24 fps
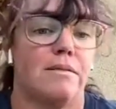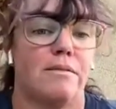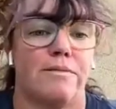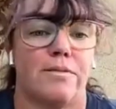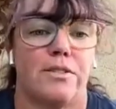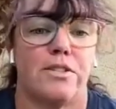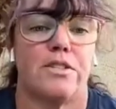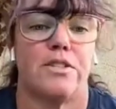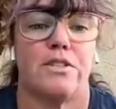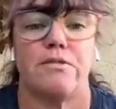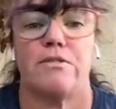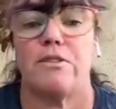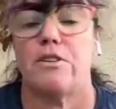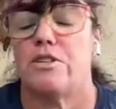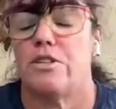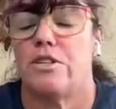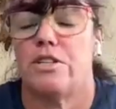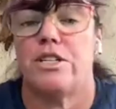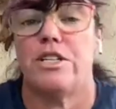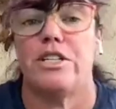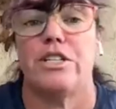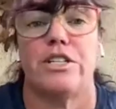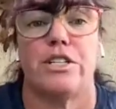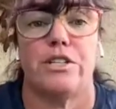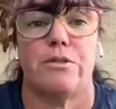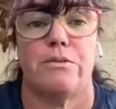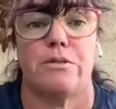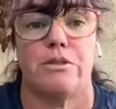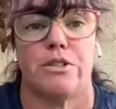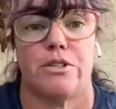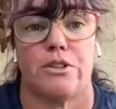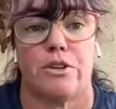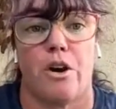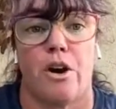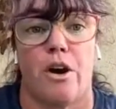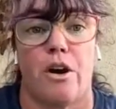first of all, you need to know
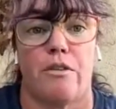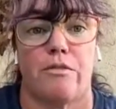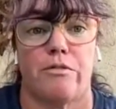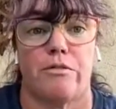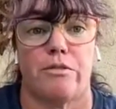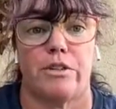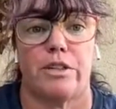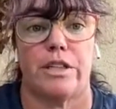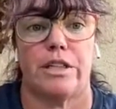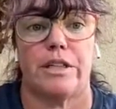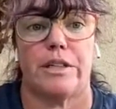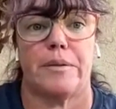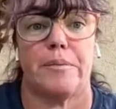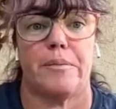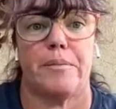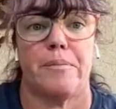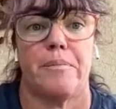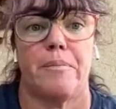what you're offering.